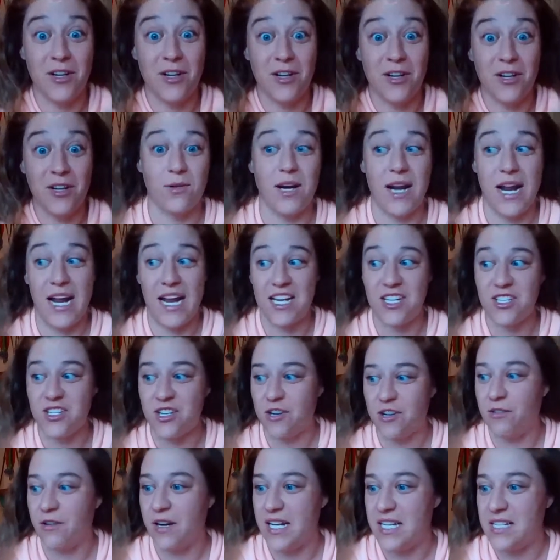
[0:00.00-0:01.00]
Greece or
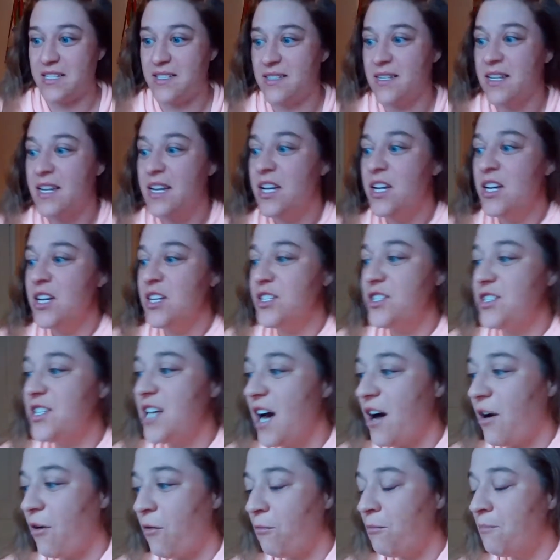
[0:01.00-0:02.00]
ancient Greece.
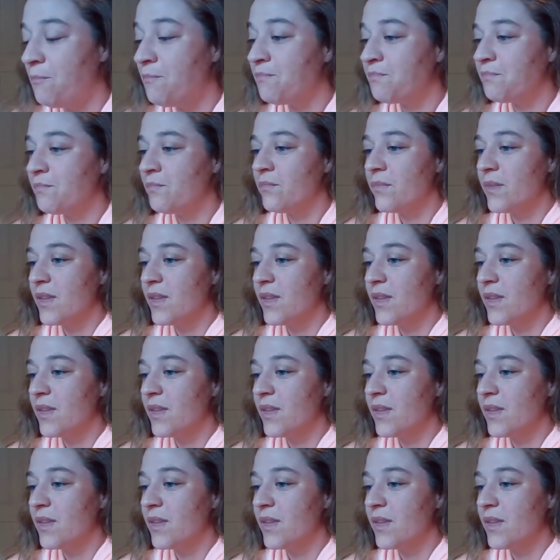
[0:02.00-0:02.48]
So